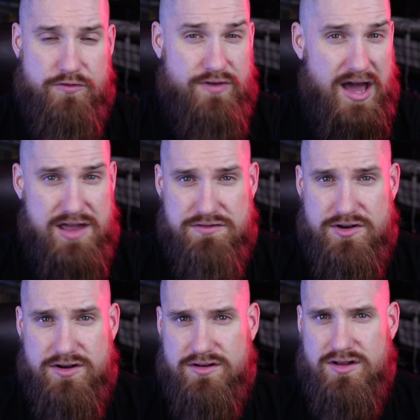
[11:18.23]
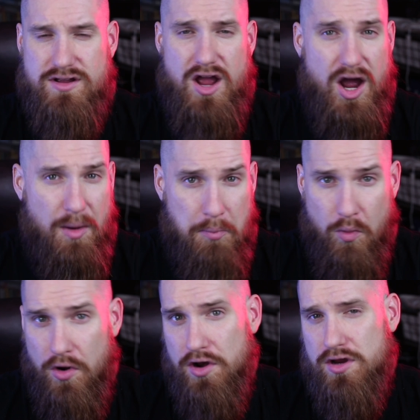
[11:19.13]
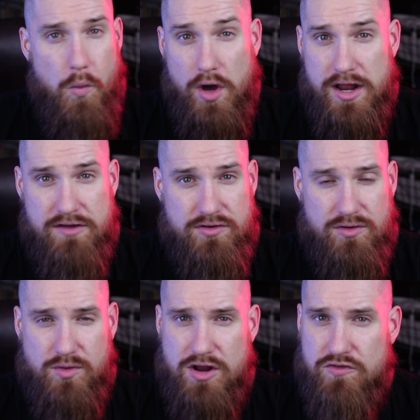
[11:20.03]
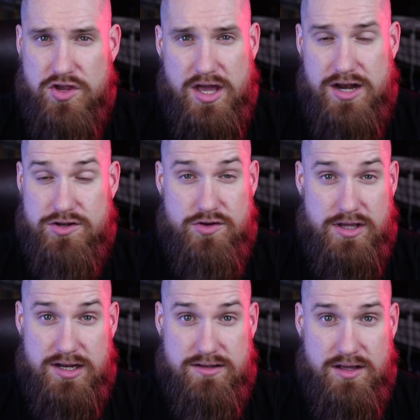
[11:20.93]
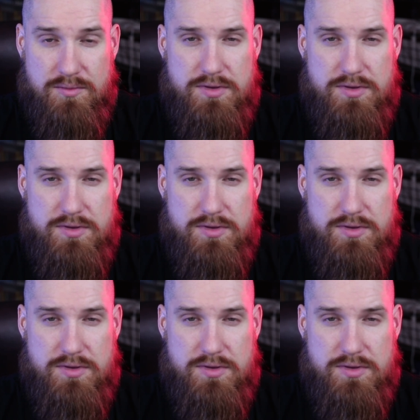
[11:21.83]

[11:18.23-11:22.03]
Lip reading: Fiverr, Upwork, whatever you got to do to get it done,